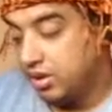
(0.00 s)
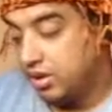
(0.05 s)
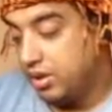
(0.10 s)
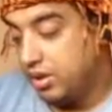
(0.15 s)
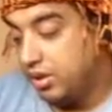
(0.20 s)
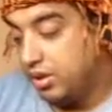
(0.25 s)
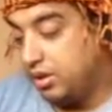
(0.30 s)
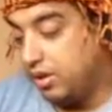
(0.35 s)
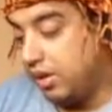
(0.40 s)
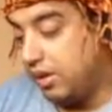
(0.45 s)

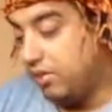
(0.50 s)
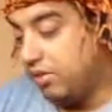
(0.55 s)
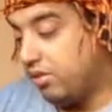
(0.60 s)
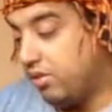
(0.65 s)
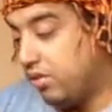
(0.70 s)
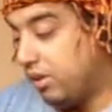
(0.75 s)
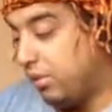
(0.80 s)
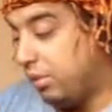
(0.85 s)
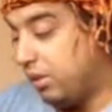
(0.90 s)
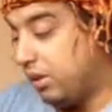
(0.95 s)
you don't have
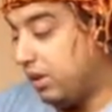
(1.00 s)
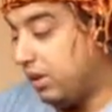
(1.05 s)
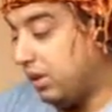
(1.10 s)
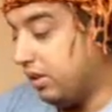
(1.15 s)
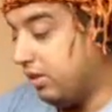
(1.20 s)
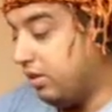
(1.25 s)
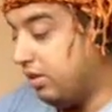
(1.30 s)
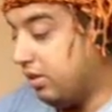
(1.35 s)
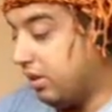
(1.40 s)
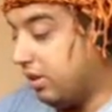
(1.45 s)
to replicate
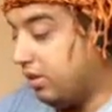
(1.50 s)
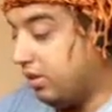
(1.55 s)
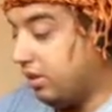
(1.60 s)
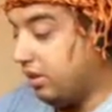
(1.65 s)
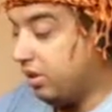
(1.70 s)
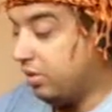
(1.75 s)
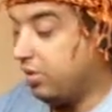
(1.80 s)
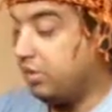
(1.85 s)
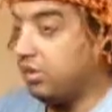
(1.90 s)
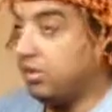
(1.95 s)
the sound. You
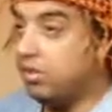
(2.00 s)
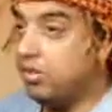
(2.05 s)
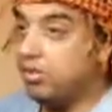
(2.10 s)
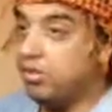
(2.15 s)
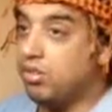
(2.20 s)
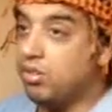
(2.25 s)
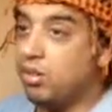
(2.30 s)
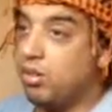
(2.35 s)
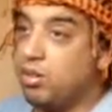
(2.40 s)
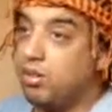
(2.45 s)
can produce
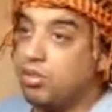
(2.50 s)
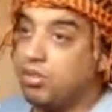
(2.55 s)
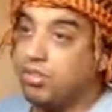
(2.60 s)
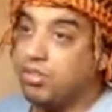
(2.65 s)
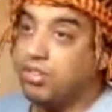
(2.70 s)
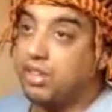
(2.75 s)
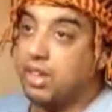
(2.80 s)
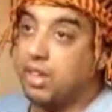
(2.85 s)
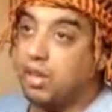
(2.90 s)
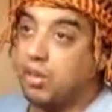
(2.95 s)
your own
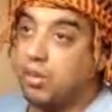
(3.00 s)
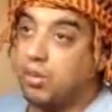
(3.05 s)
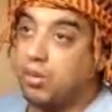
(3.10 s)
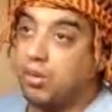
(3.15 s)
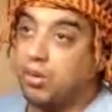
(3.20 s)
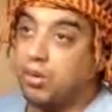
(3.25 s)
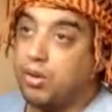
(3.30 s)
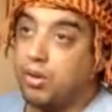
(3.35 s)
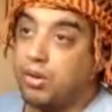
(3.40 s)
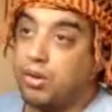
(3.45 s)

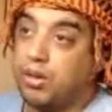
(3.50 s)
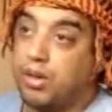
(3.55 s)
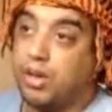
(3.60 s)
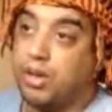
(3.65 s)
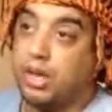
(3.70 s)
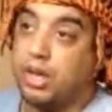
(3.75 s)
sound,